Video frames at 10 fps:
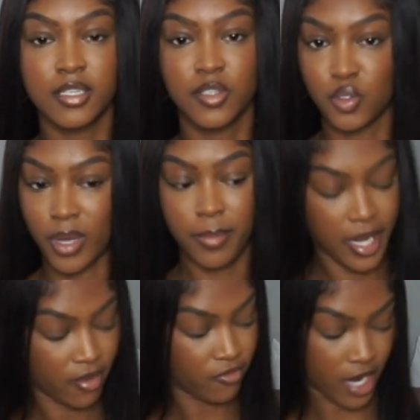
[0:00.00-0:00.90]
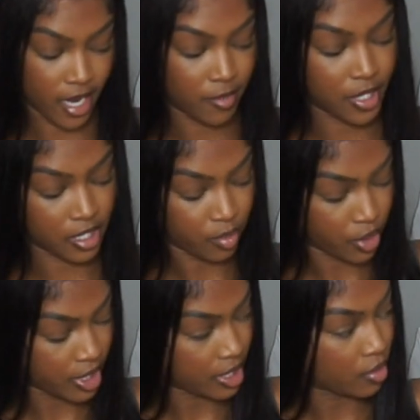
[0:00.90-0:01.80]
sweatpant vibe, but it's
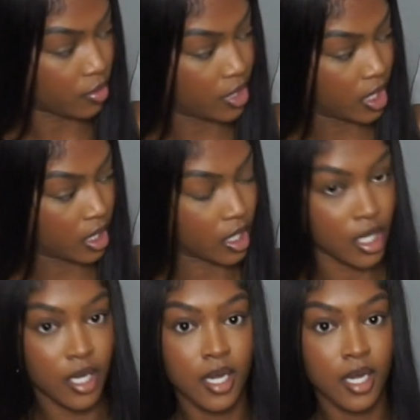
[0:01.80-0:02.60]
Pretty Little Thing.